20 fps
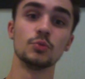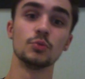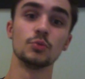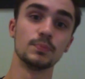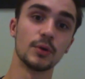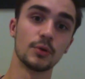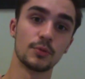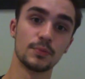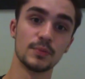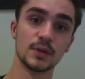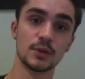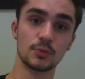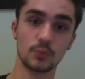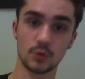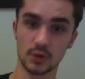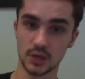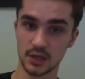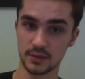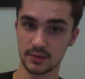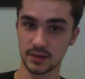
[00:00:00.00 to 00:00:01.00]
both Mini
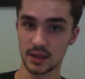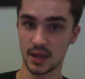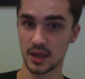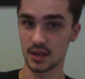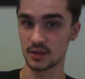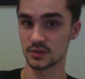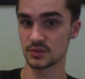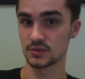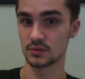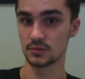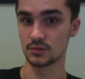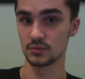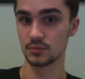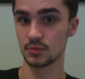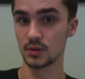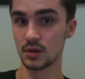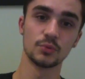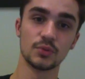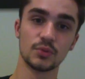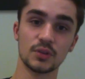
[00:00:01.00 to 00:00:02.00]
Wargaming and to
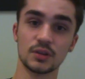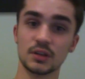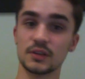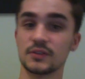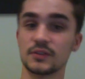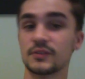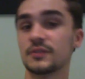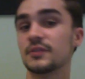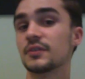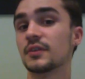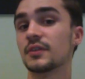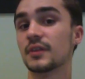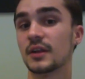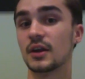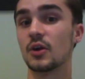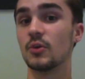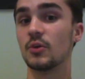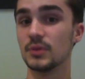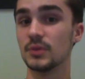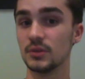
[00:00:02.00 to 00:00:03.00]
the lists that
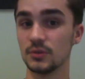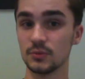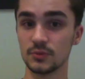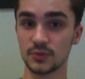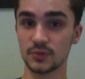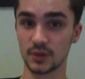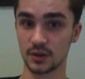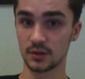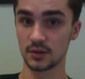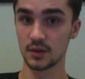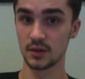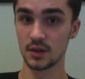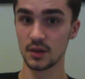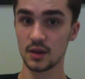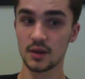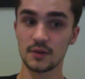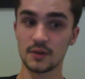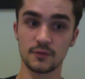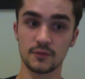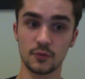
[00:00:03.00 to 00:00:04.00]
I'll be using
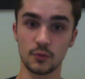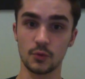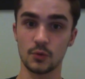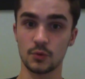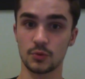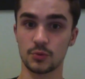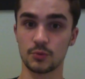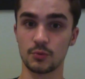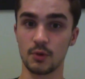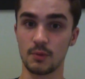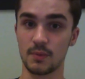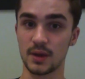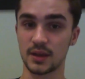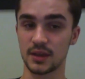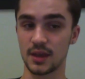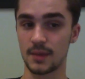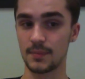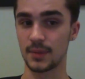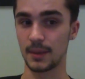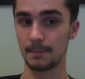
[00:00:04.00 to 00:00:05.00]
throughout my
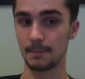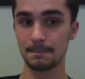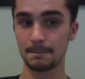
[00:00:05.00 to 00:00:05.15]
campaign.